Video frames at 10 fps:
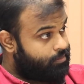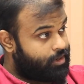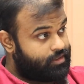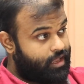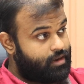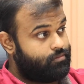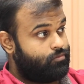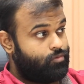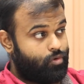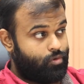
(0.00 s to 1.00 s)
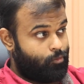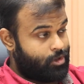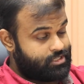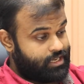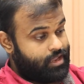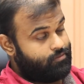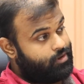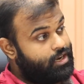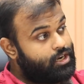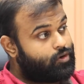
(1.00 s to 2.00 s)
But then once again,
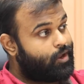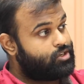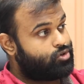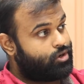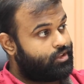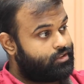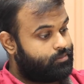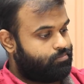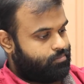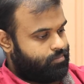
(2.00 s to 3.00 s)
we need to ensure that